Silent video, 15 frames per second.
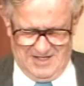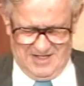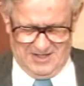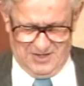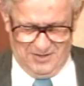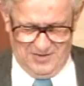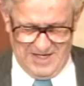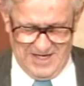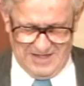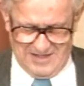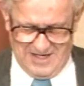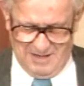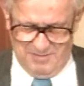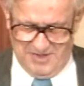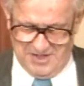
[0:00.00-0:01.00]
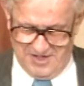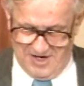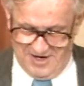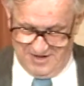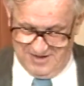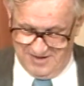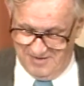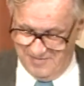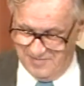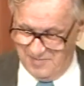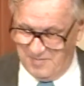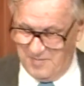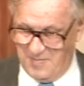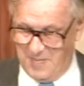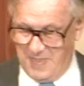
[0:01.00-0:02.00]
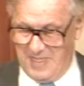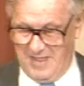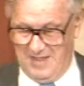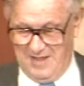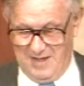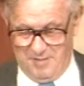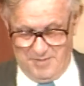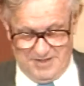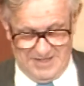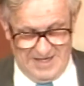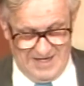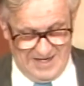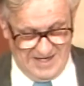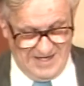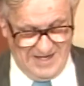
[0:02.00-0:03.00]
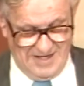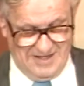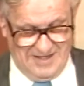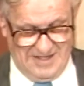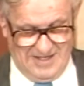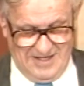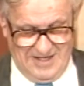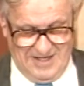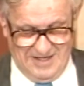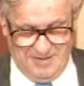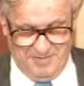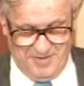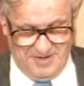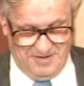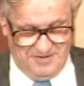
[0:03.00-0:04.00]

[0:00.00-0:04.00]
So that got me started. But then I had a bit